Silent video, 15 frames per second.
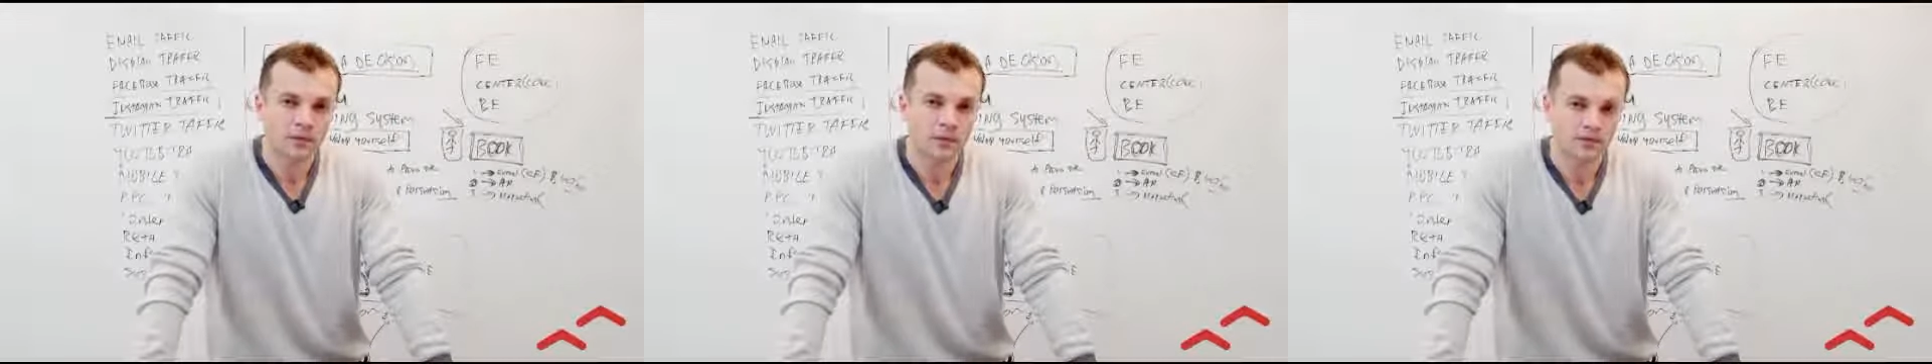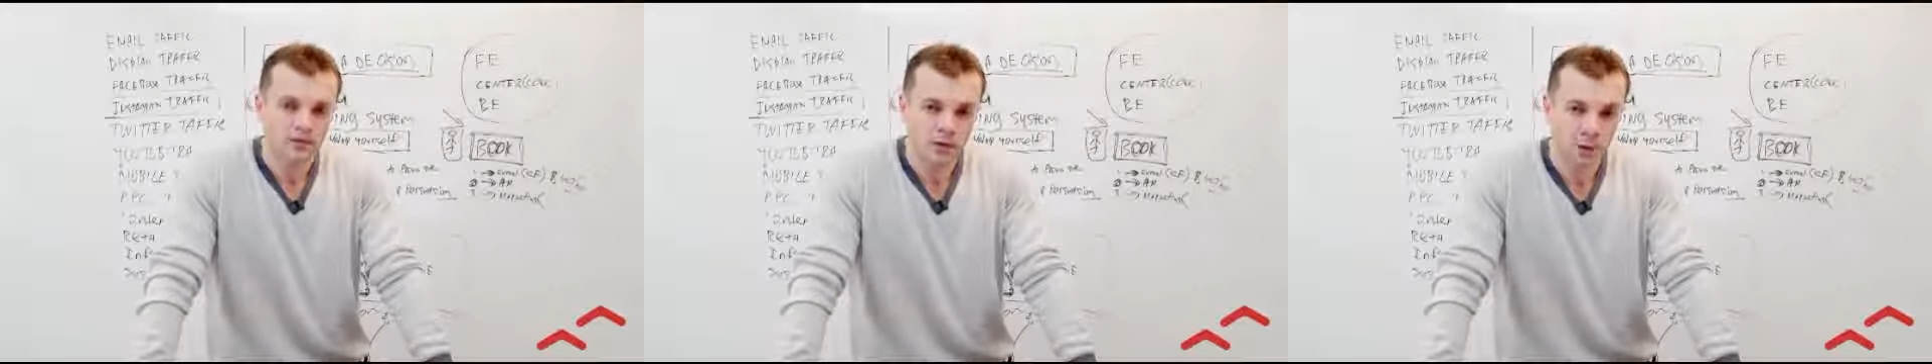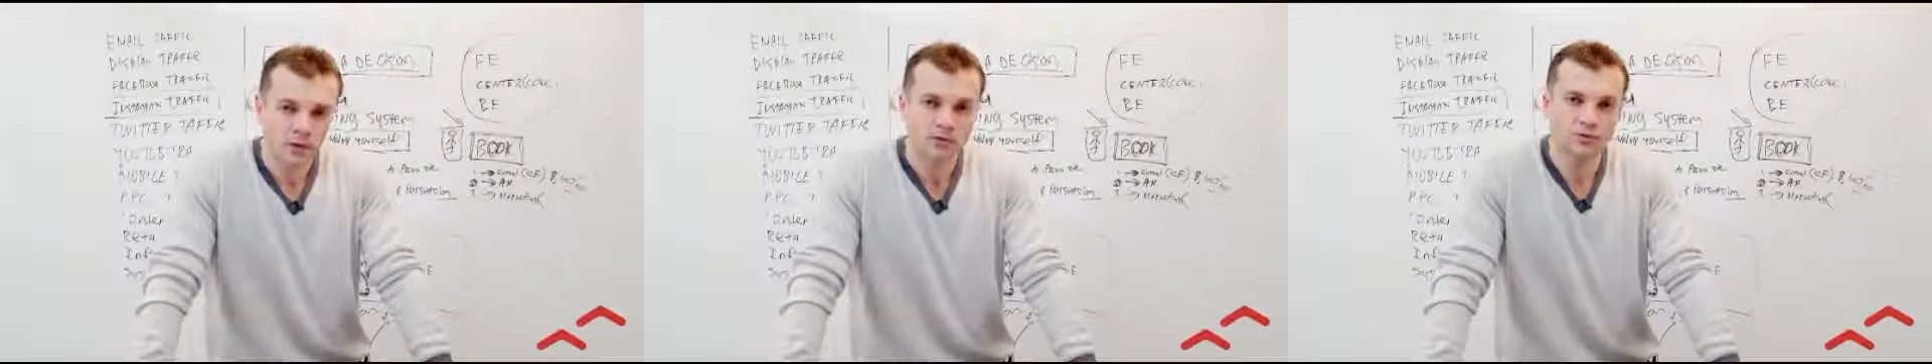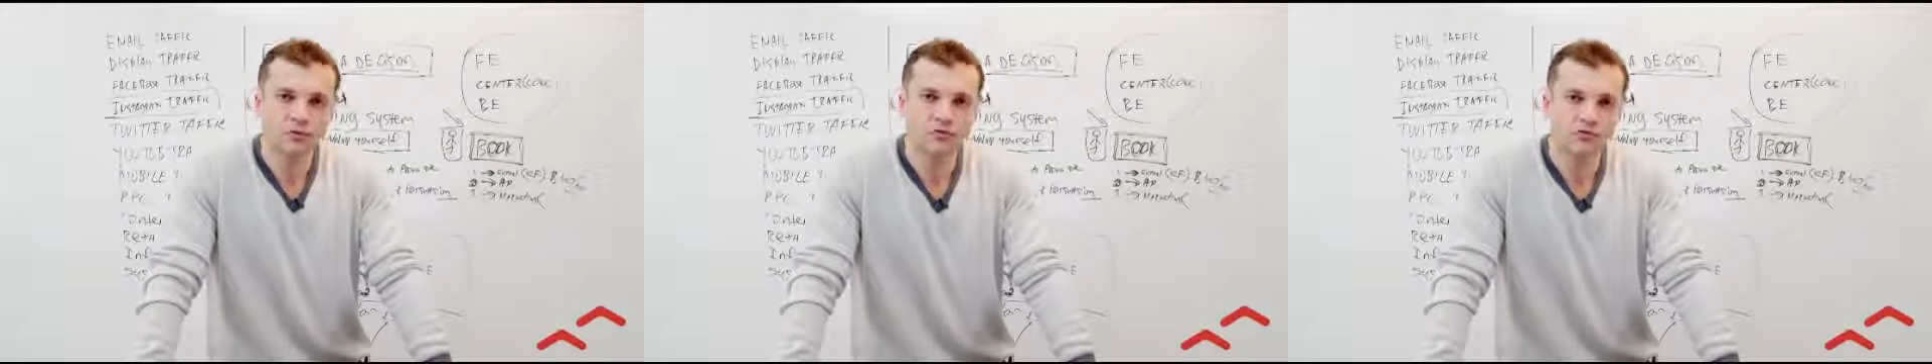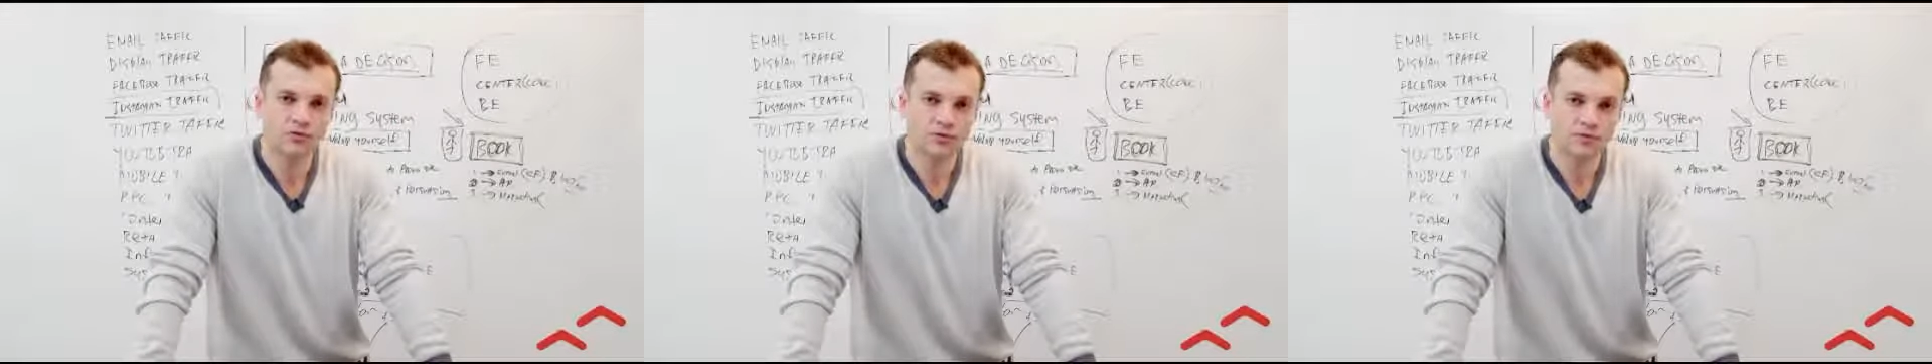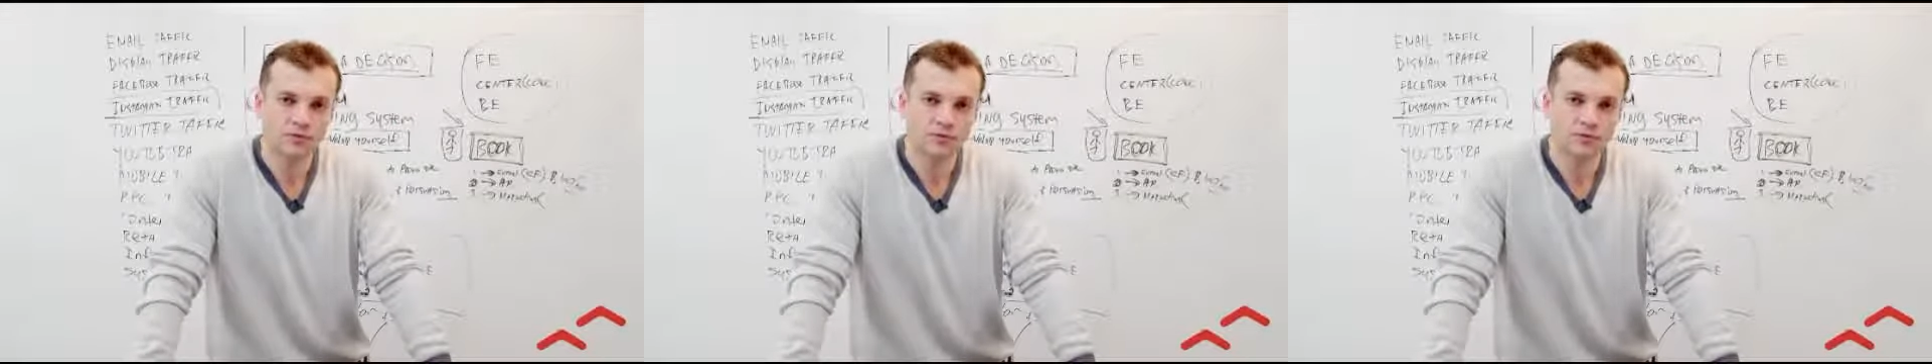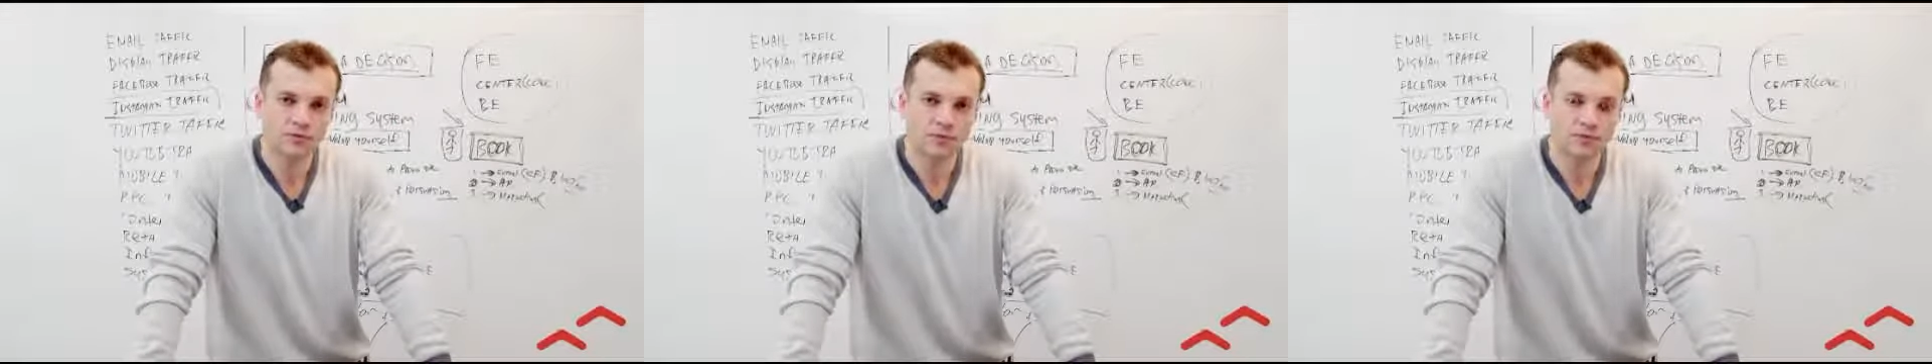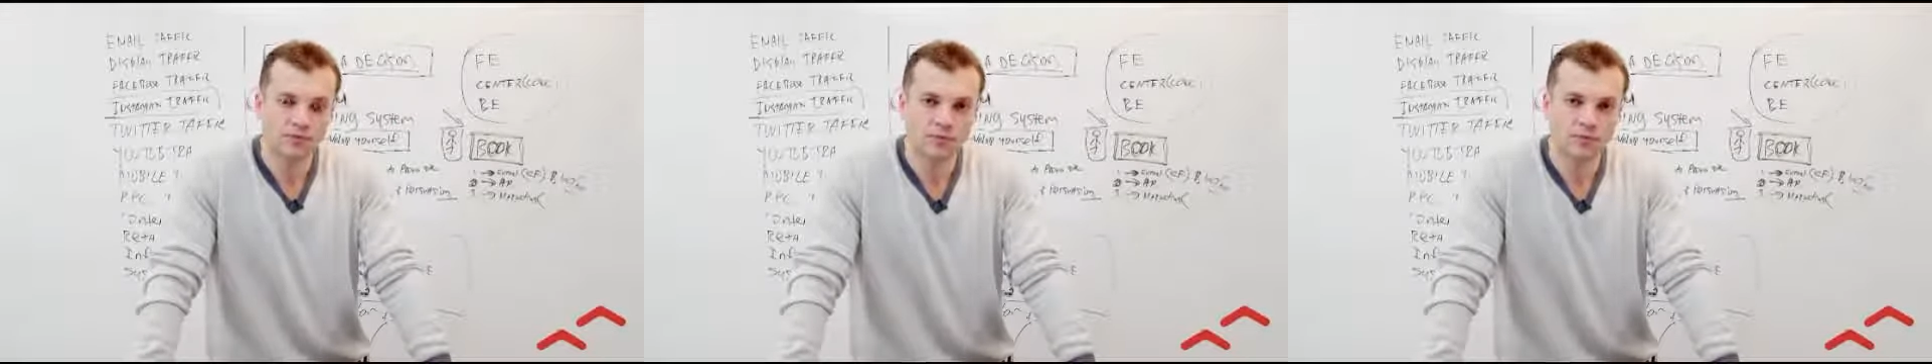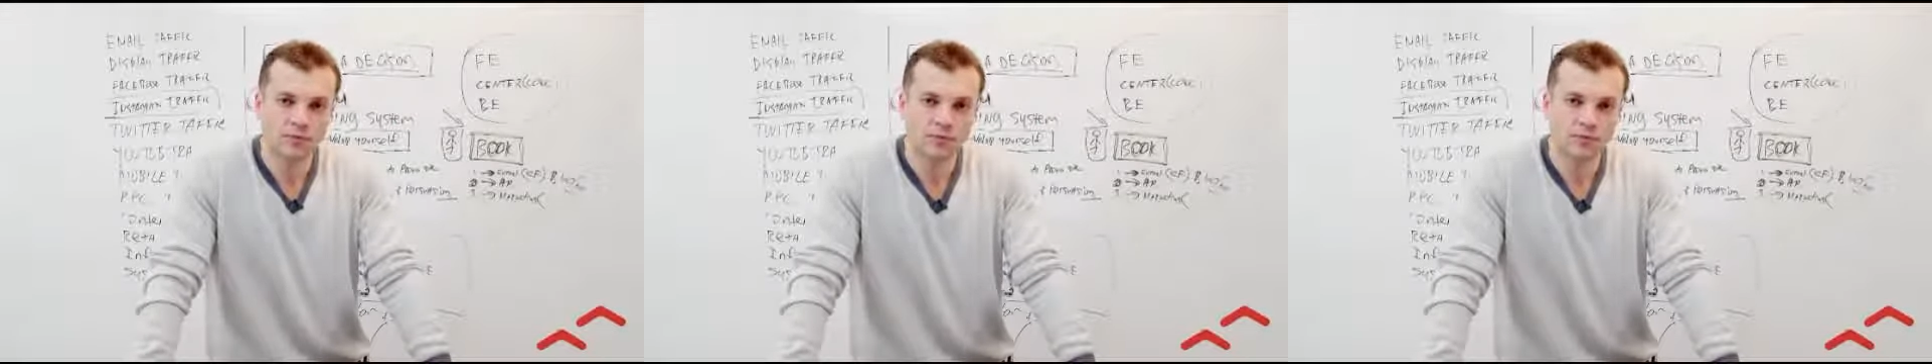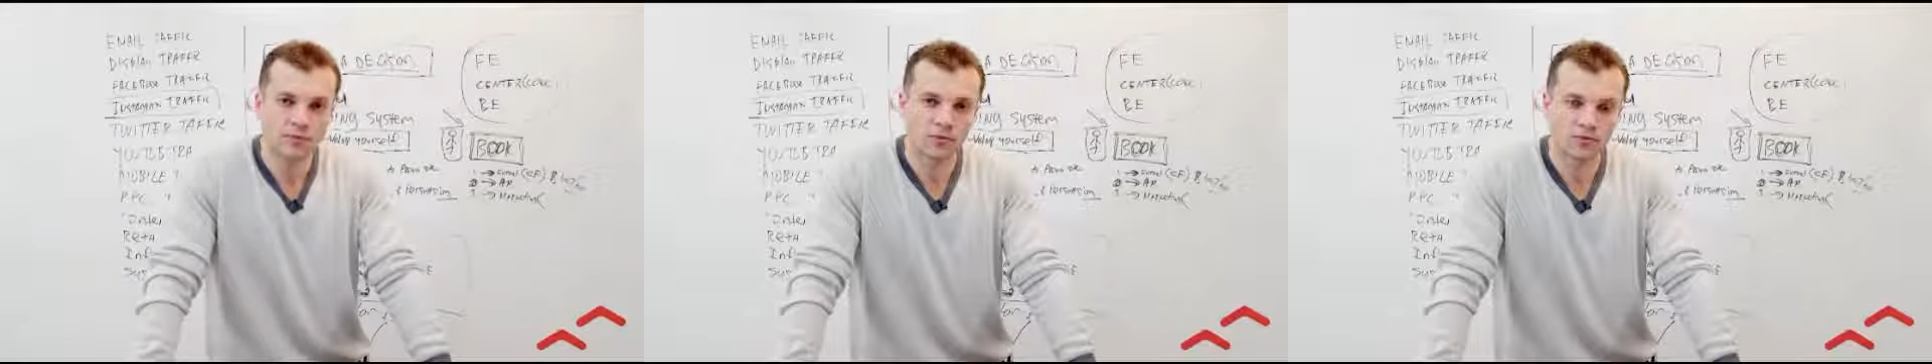is holding you
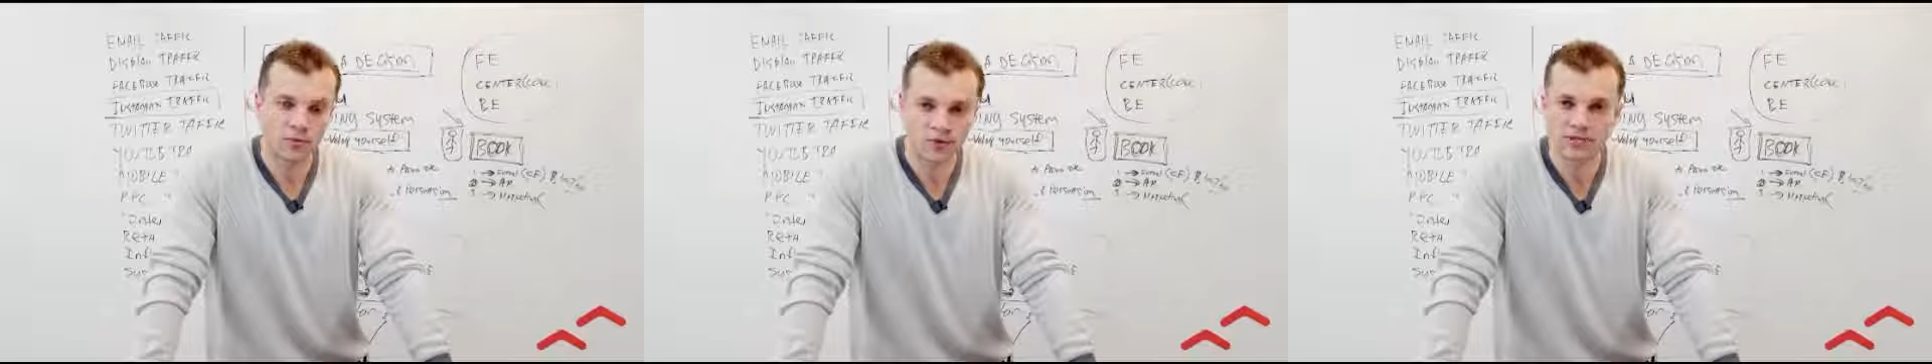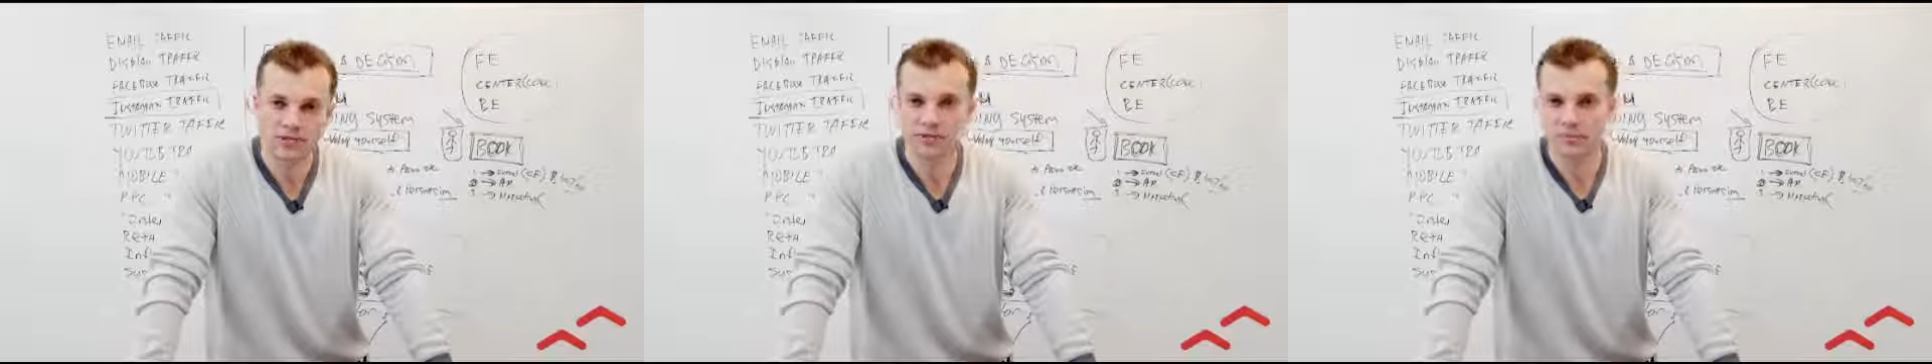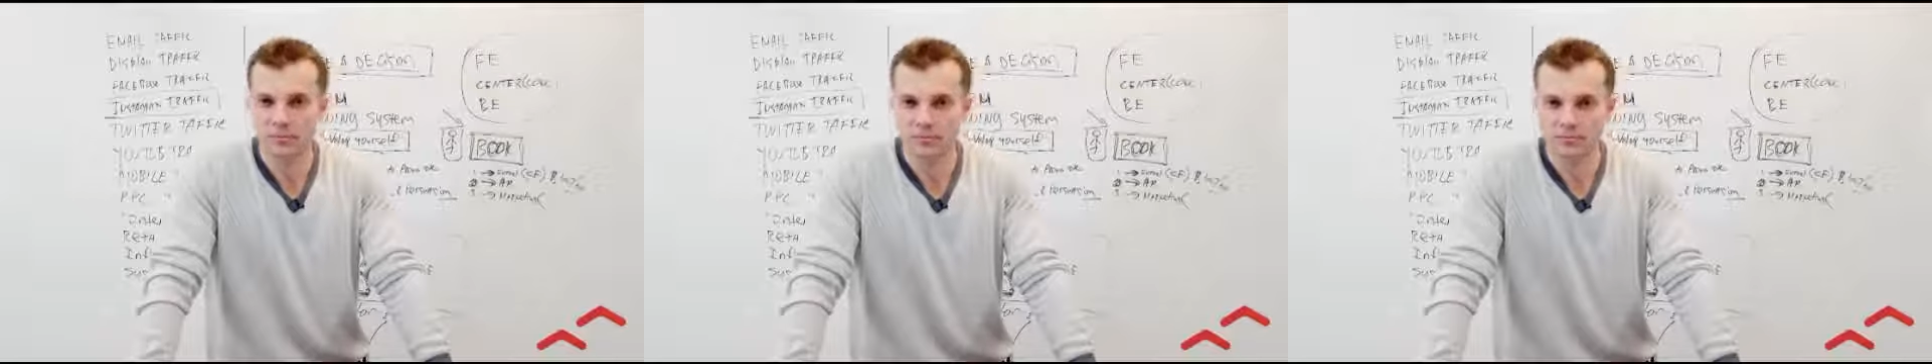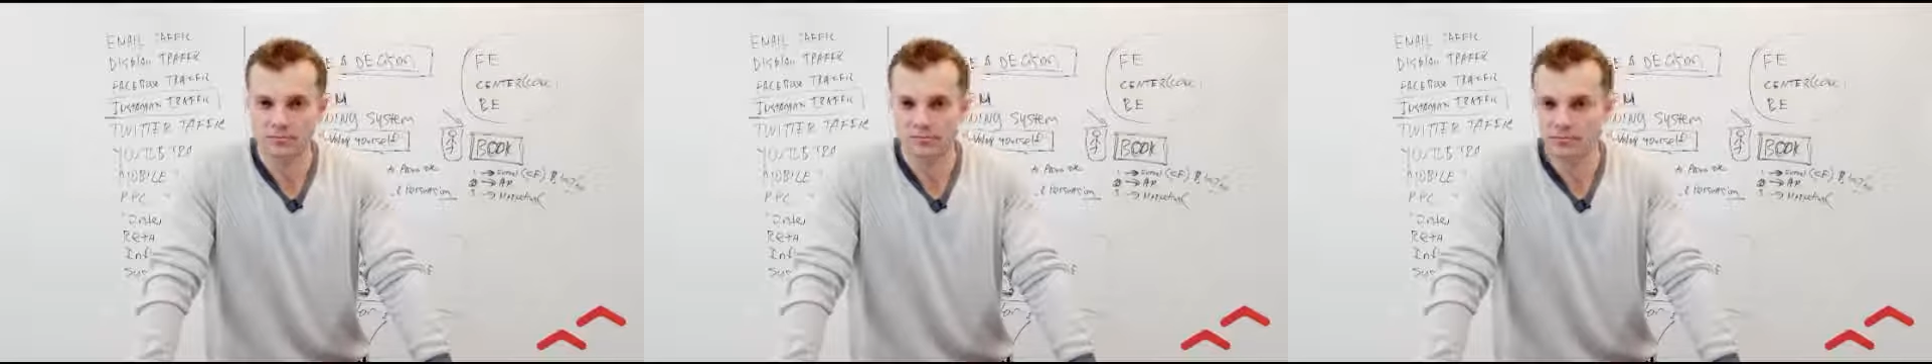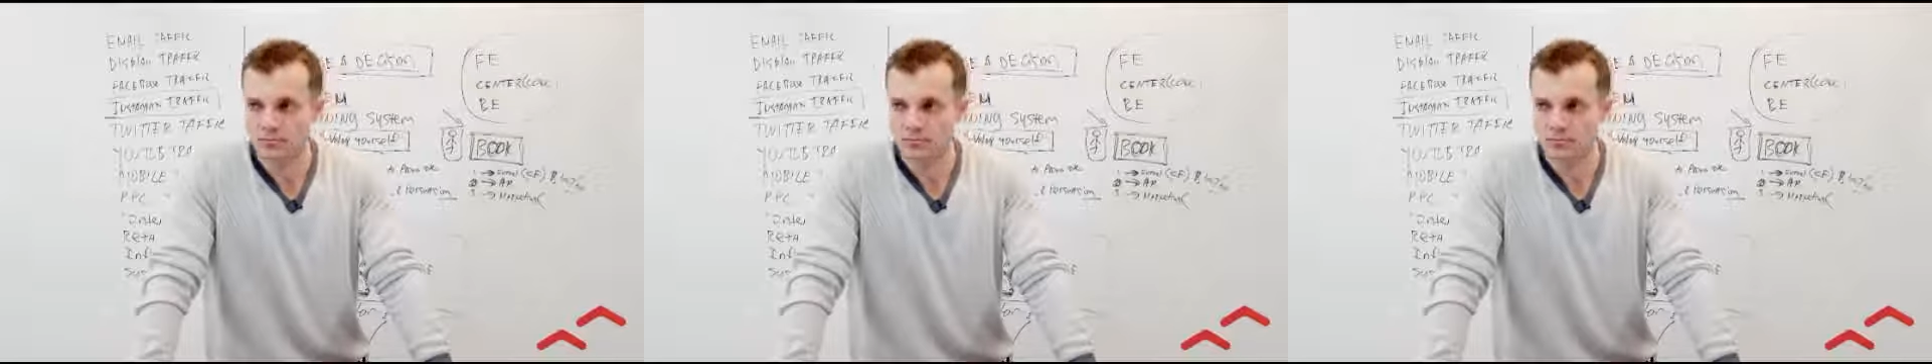from reaching the